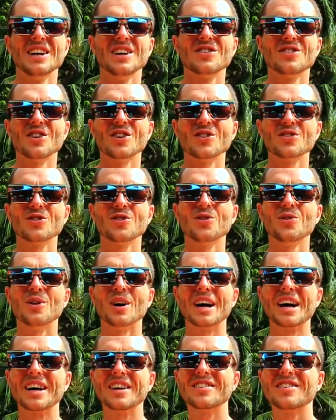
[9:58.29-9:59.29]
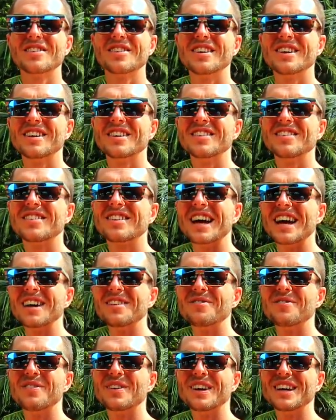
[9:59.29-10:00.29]
So as always,
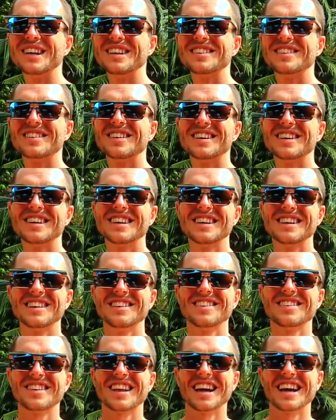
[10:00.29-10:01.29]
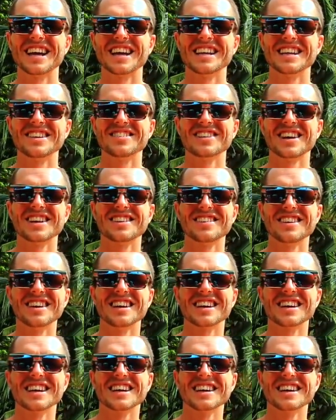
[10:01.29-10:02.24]
stay fit, stay energetic,